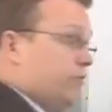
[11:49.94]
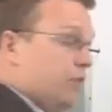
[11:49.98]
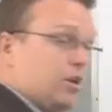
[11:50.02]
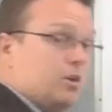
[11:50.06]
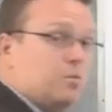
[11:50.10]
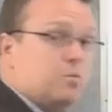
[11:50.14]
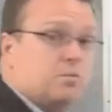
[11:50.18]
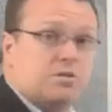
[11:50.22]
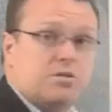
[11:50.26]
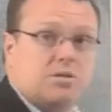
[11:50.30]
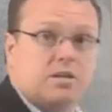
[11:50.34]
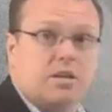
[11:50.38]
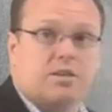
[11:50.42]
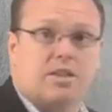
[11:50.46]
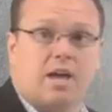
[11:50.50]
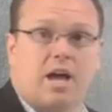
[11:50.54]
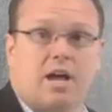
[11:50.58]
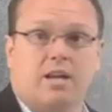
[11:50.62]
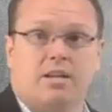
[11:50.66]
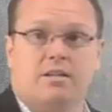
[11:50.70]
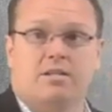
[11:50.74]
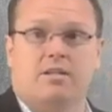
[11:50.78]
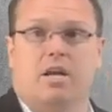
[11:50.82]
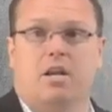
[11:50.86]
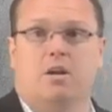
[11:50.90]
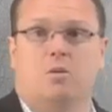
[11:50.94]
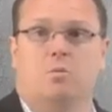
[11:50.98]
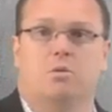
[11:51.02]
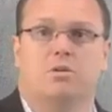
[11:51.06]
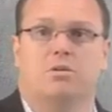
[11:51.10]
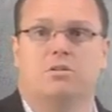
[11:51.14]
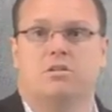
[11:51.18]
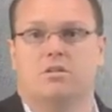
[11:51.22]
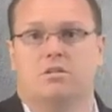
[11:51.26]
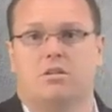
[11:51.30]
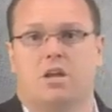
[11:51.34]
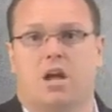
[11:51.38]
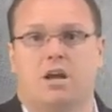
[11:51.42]
frequency that antenna
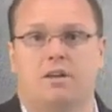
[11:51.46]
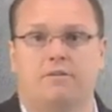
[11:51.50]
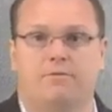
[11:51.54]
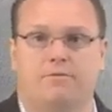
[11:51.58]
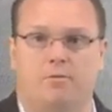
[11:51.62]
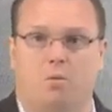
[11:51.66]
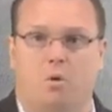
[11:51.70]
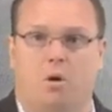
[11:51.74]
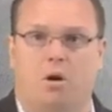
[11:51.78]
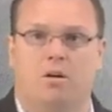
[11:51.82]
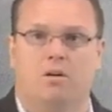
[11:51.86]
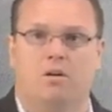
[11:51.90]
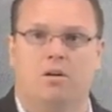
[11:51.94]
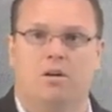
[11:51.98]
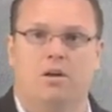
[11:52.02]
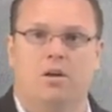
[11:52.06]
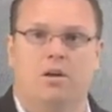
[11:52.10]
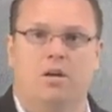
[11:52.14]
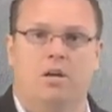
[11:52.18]
was designed for.